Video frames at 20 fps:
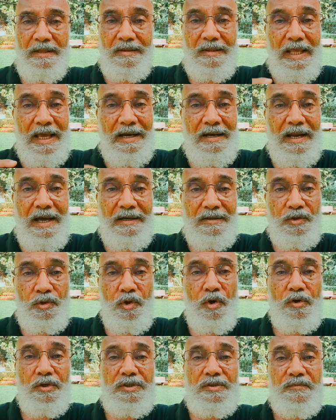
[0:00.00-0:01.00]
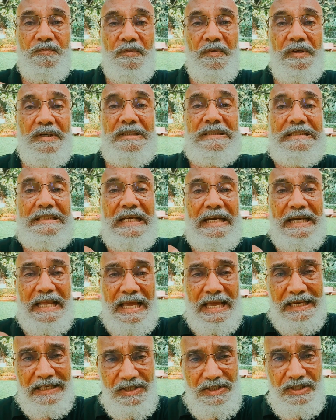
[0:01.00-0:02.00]
Then our thoughts, words and
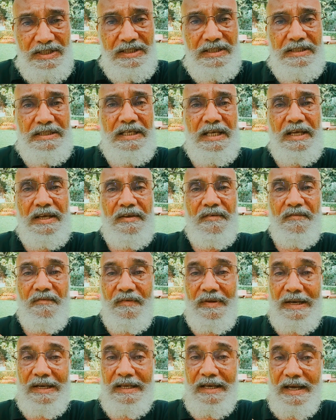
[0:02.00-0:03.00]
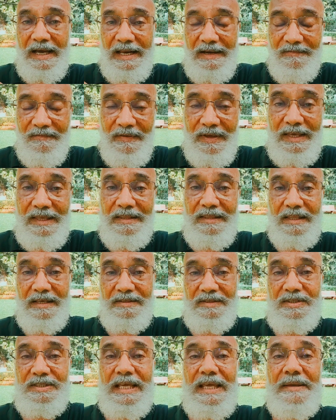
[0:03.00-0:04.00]
actions will convey the
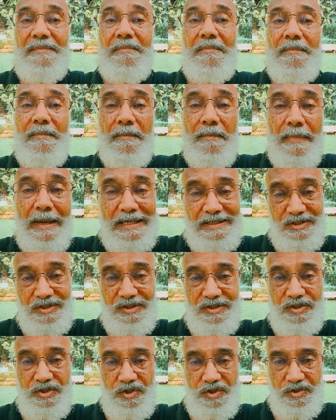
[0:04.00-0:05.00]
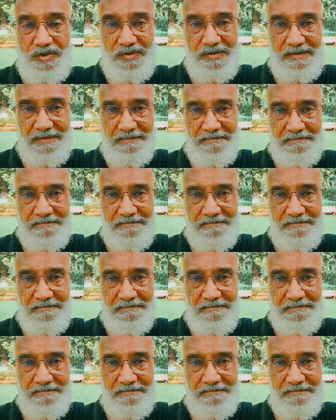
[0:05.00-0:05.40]
same message.